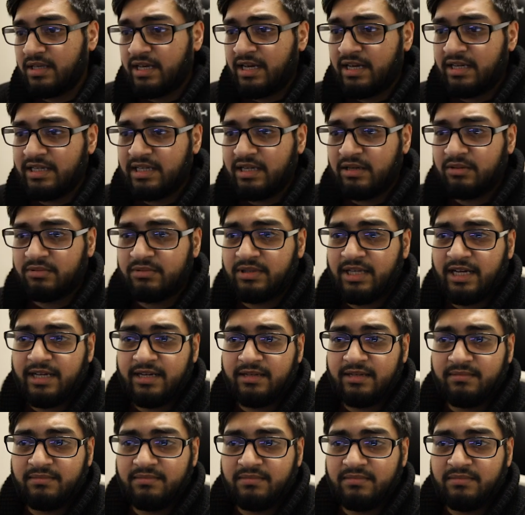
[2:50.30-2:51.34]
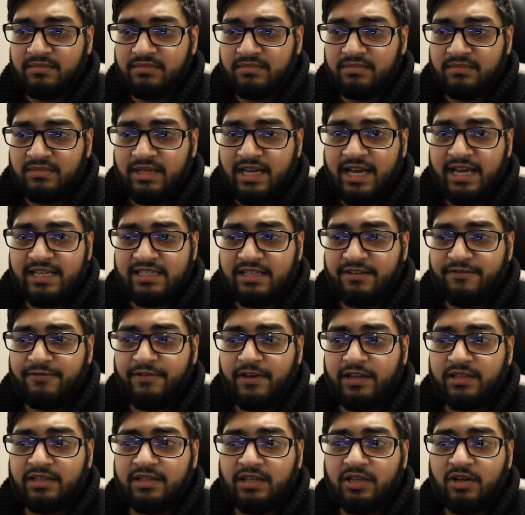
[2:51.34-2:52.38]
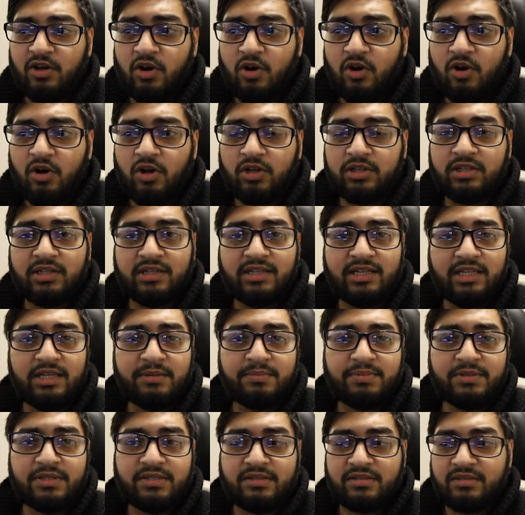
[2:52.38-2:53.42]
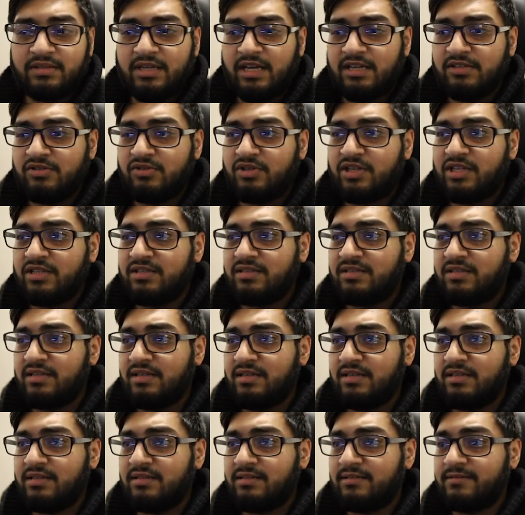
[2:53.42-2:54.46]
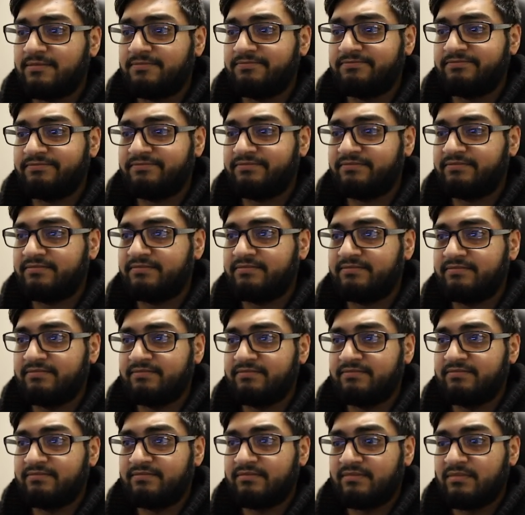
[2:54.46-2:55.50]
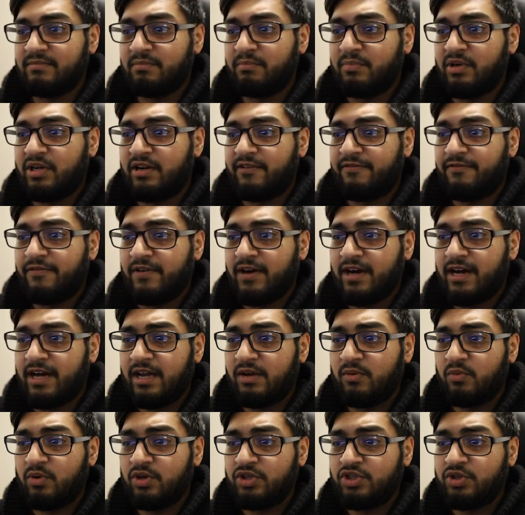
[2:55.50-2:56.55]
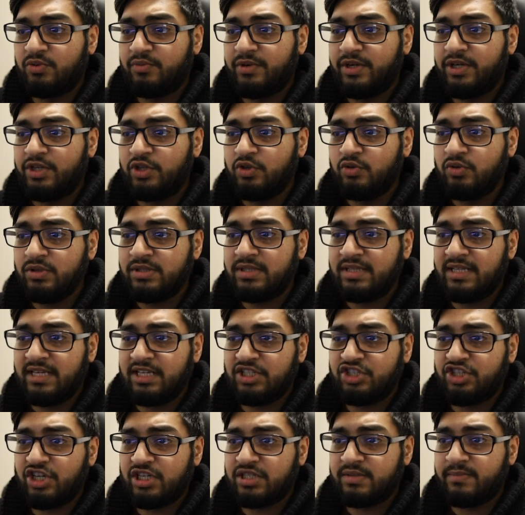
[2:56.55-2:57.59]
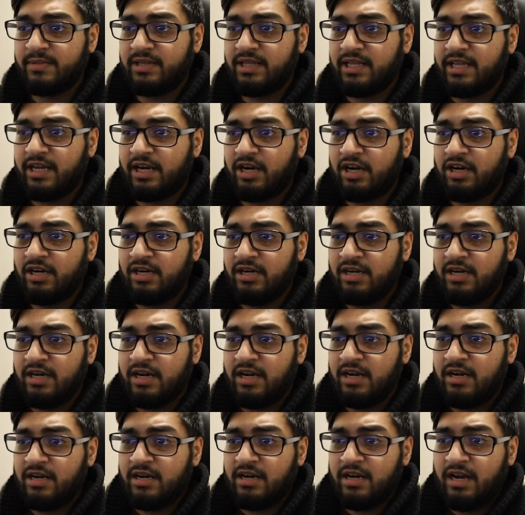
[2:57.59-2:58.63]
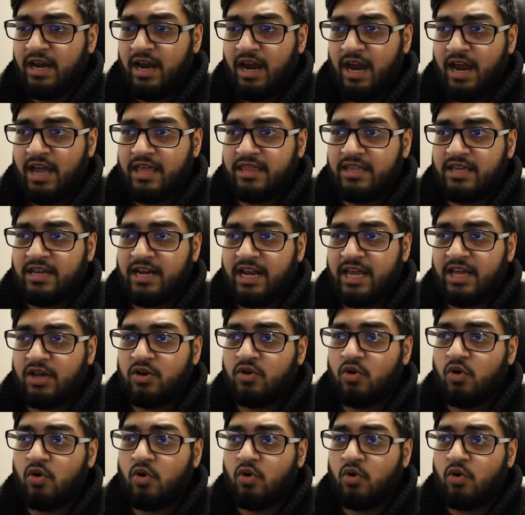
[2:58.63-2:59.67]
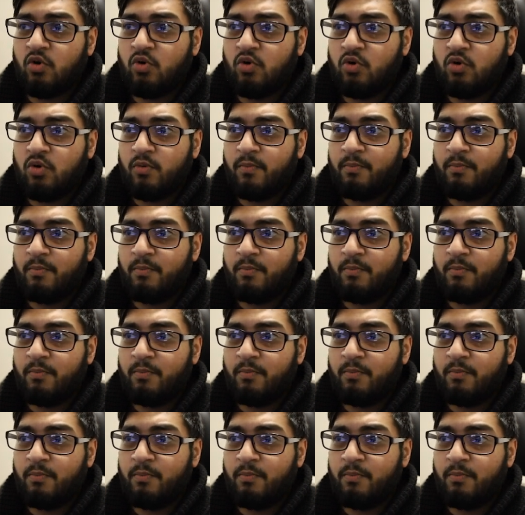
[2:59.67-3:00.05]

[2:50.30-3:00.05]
yeah, now that has affected all the clips, as you can see. But if I were to reduce the adjustment layer, and then I go,